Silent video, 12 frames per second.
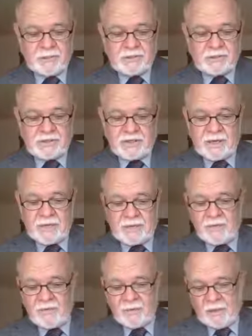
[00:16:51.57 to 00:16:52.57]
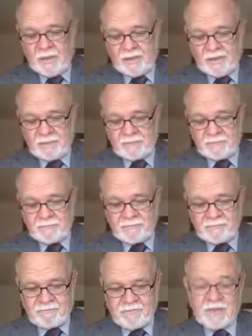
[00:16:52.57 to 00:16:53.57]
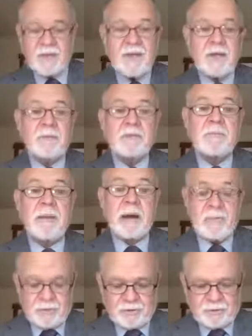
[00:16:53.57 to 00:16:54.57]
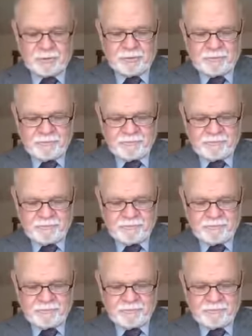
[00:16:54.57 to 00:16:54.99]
was sitting by the well. It was about noon.